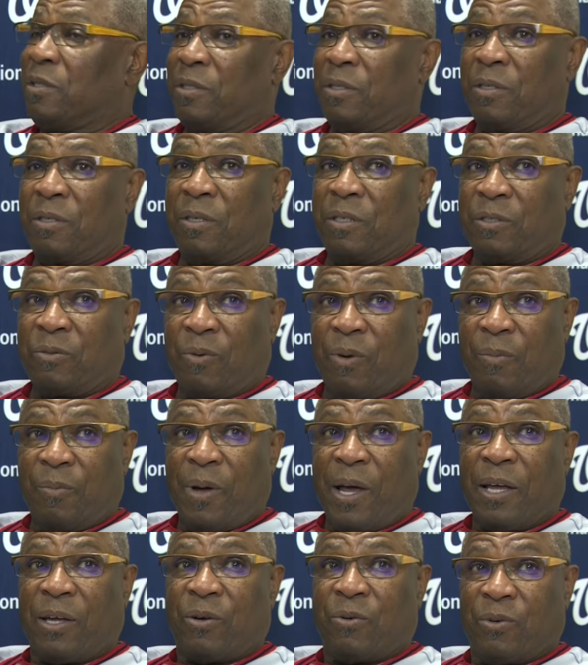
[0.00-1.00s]
You know, that's why
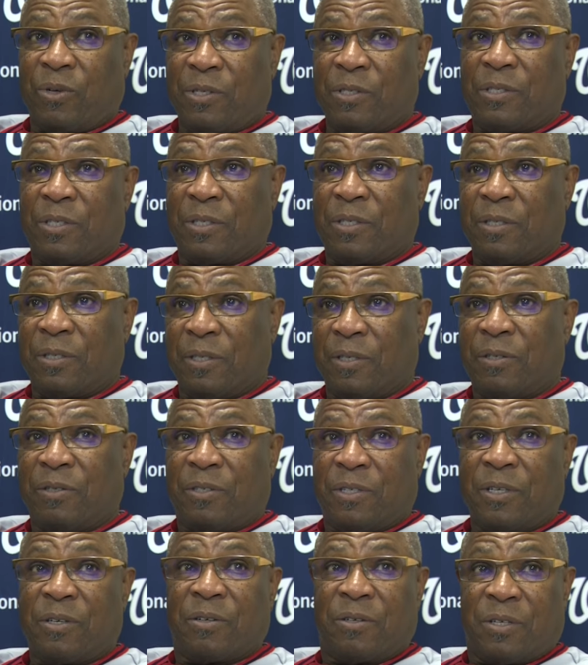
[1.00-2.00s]
Michael was in
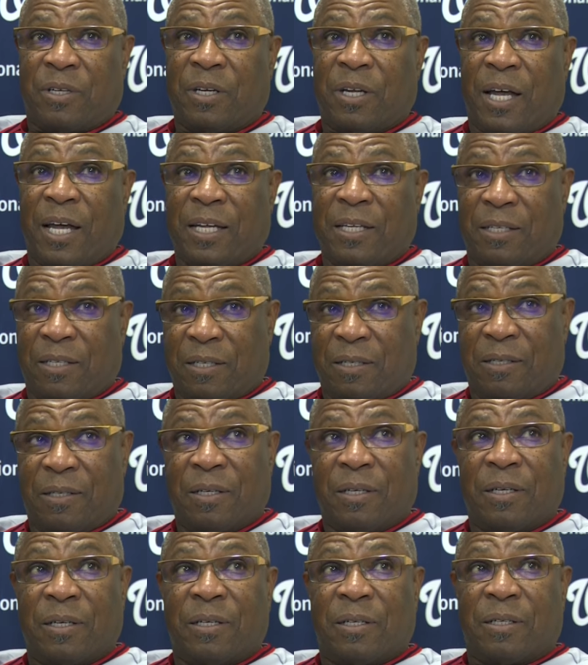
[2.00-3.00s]
center tonight,
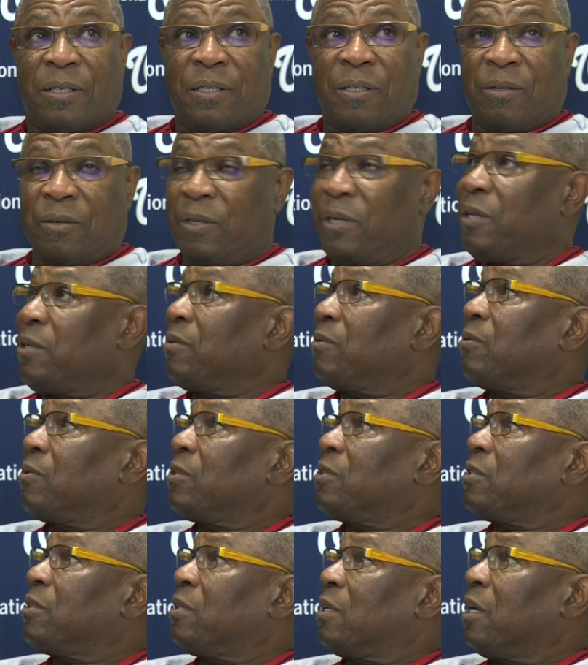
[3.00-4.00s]
and Eaton
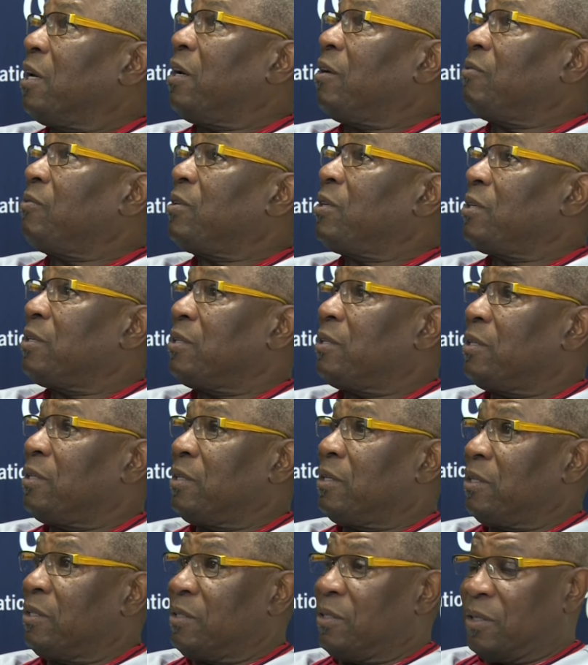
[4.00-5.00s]
was in left.
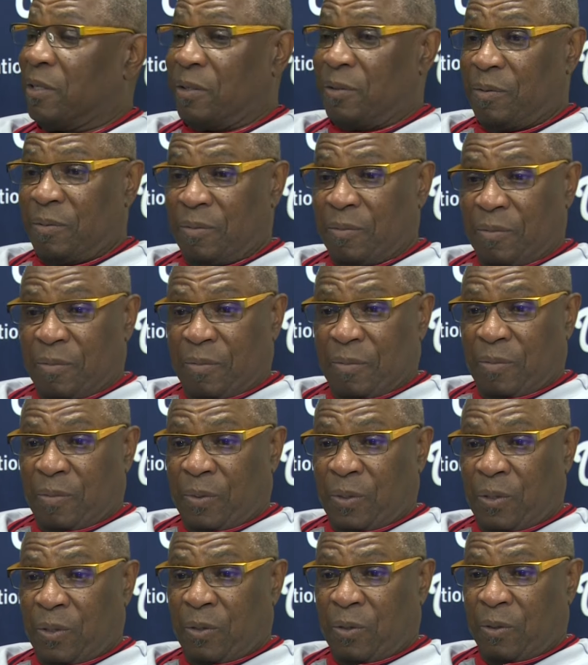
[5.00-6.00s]
And
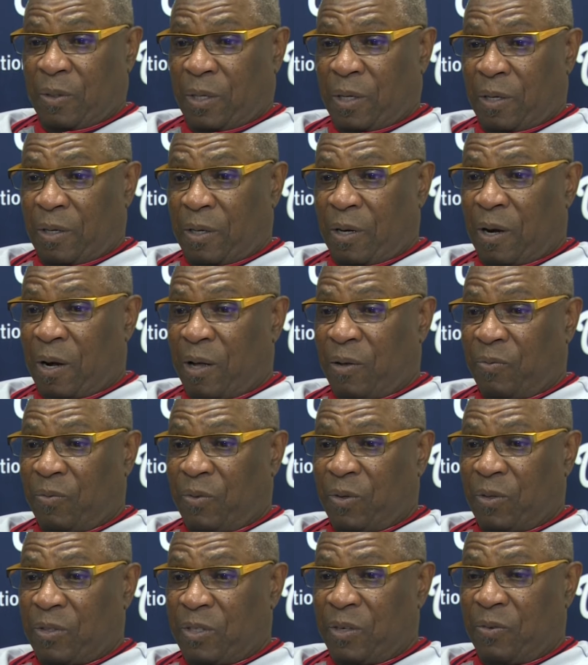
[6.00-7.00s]
our
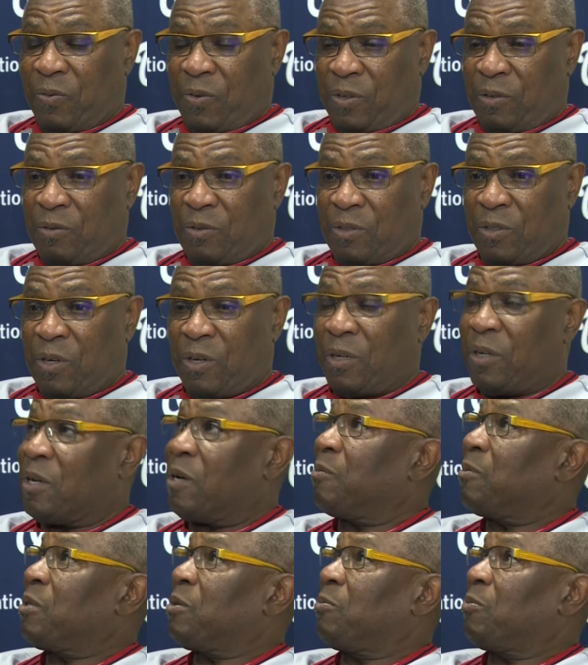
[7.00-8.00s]
outfield defense was going to
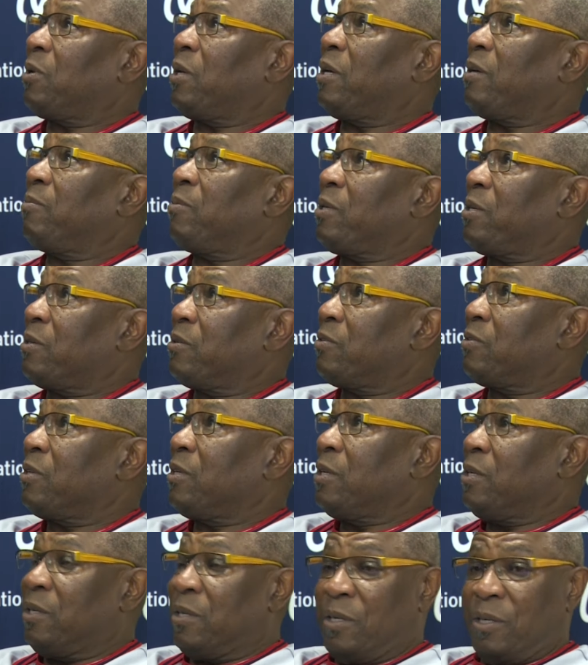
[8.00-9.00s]
come into play because,
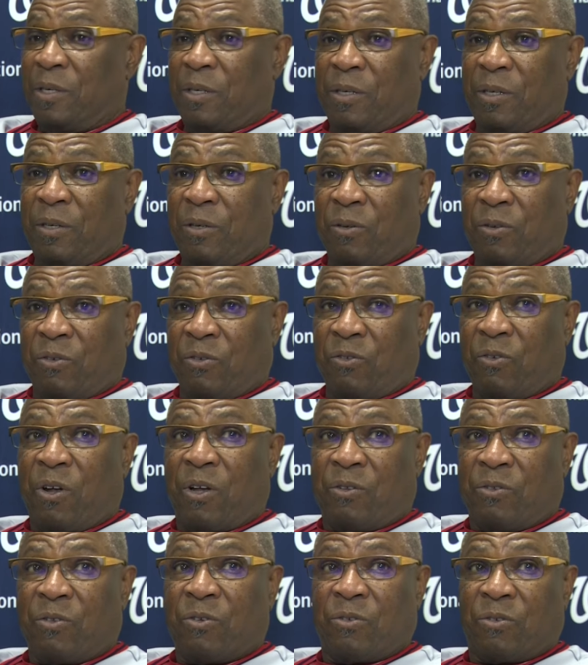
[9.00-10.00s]

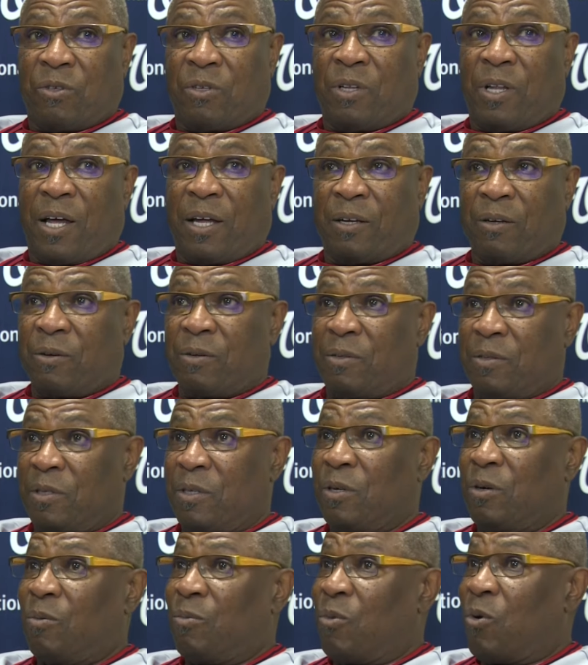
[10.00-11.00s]
Strauss throws a lot
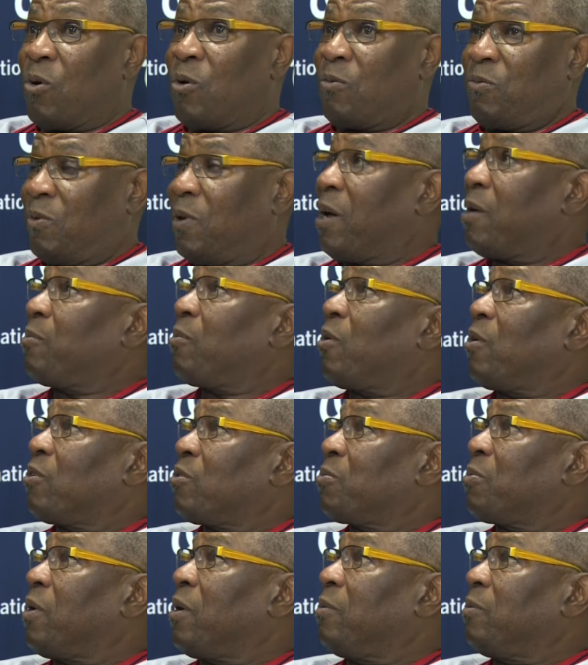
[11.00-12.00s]
of, more fly
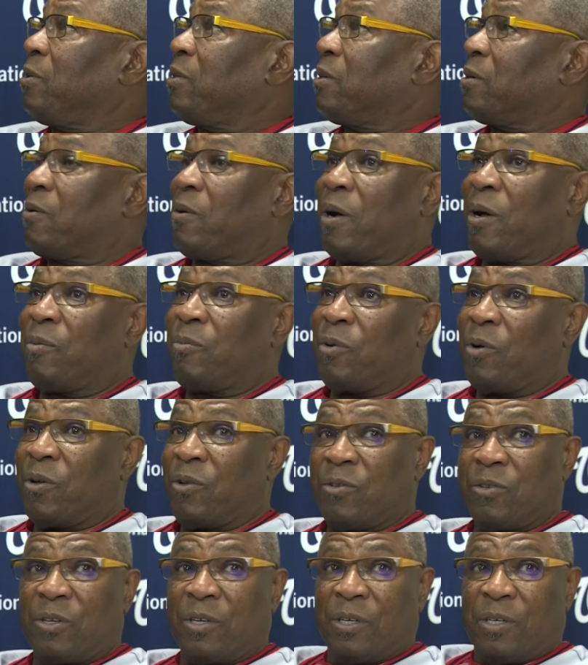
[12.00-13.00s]
balls probably than ground
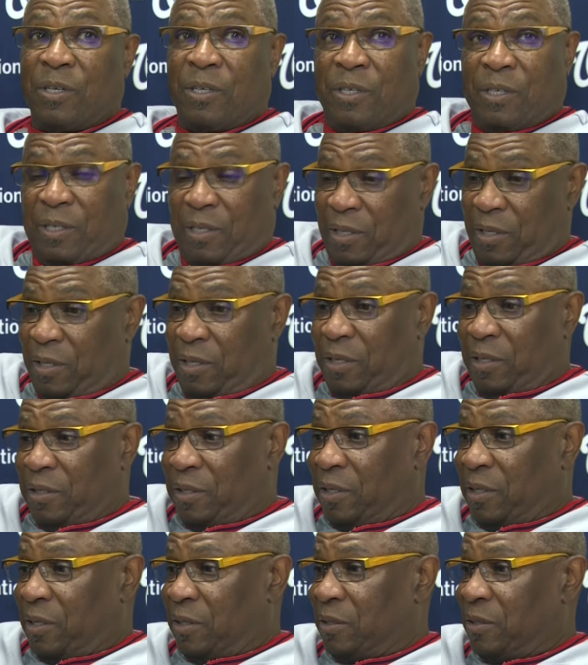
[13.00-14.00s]
balls.
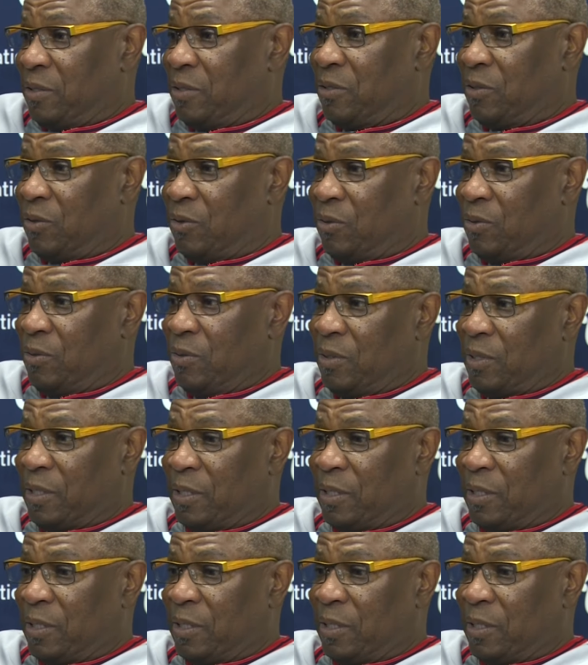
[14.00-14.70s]
And that